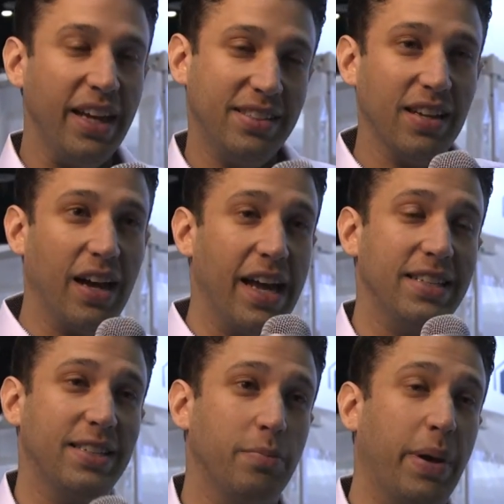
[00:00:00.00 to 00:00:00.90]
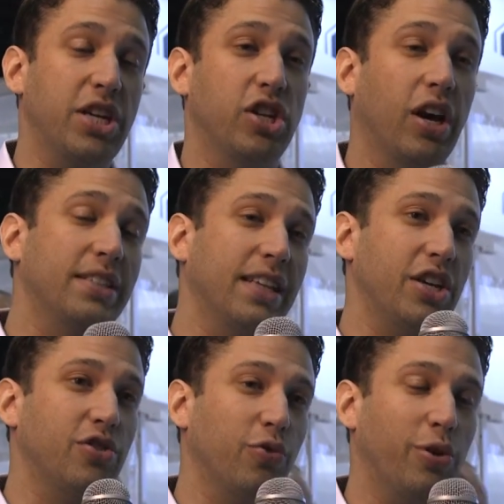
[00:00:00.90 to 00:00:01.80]
It's an instant patient
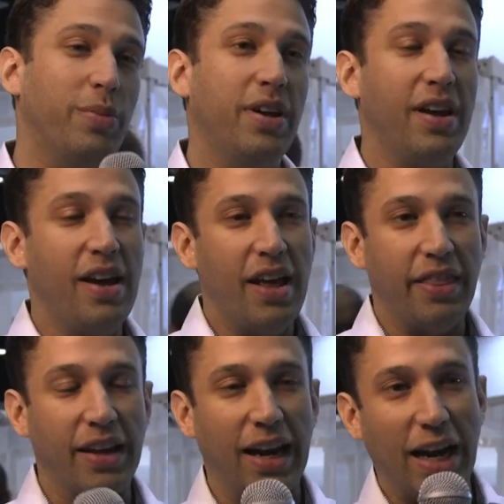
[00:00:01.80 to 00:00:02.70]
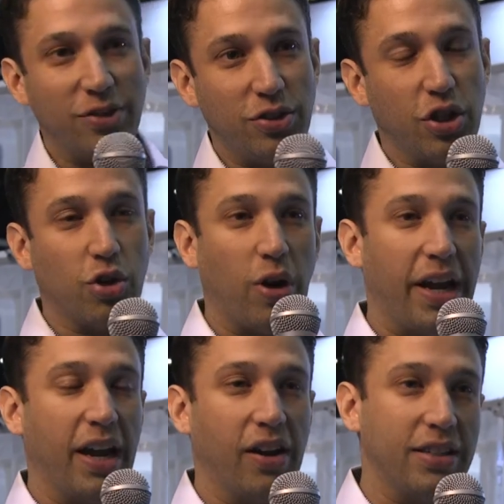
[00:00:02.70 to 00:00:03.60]
isolation room that allows you to
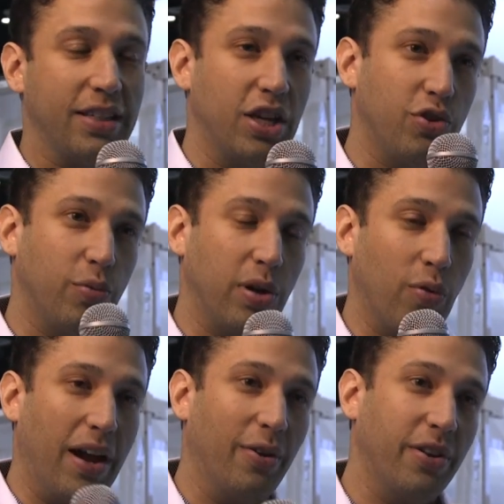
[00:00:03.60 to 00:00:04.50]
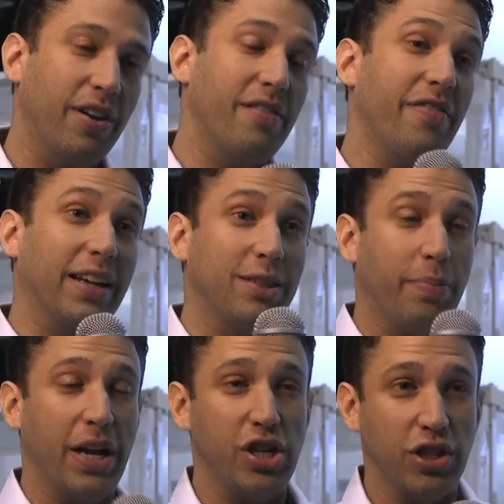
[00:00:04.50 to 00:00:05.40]
create an isolation room around an infected
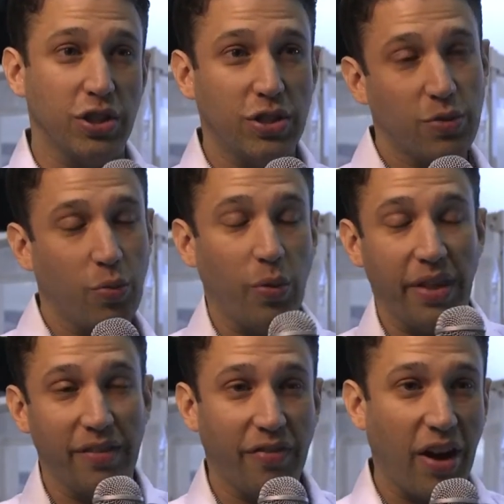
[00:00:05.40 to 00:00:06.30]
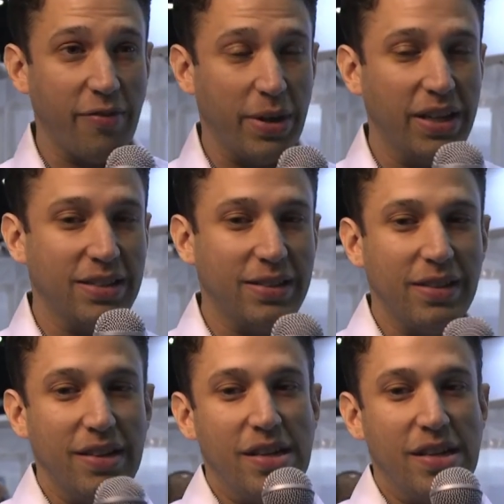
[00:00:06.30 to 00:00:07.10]
patient within five minutes.